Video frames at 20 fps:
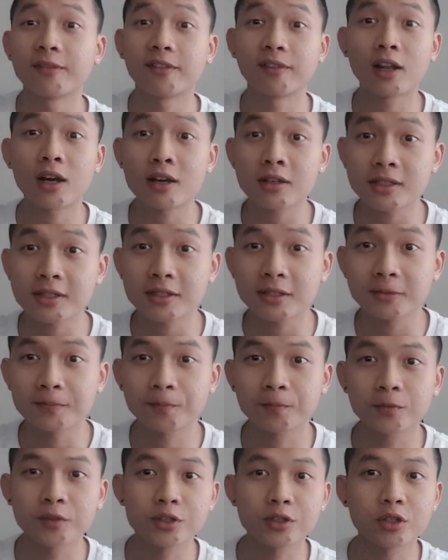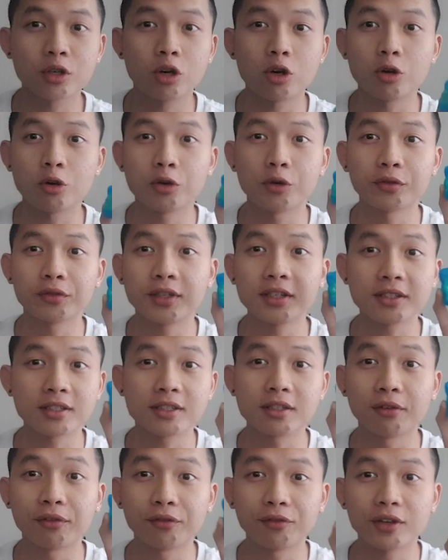floss. So this is
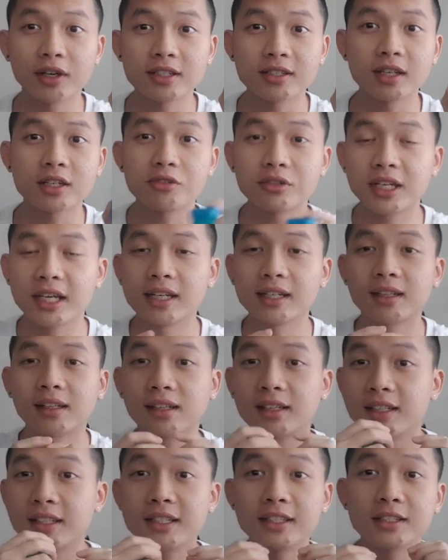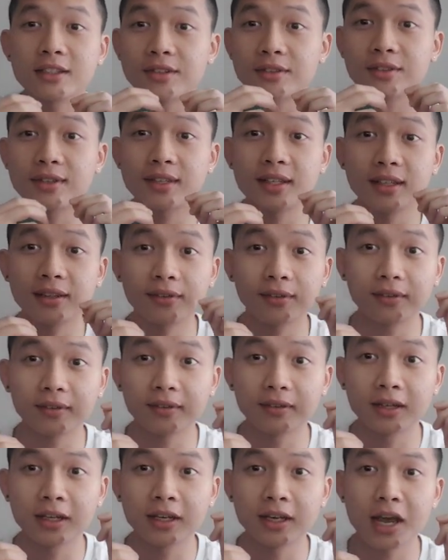a thing that you can clean your teeth
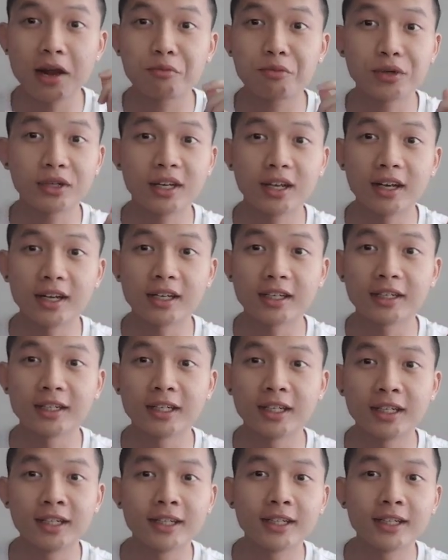every day.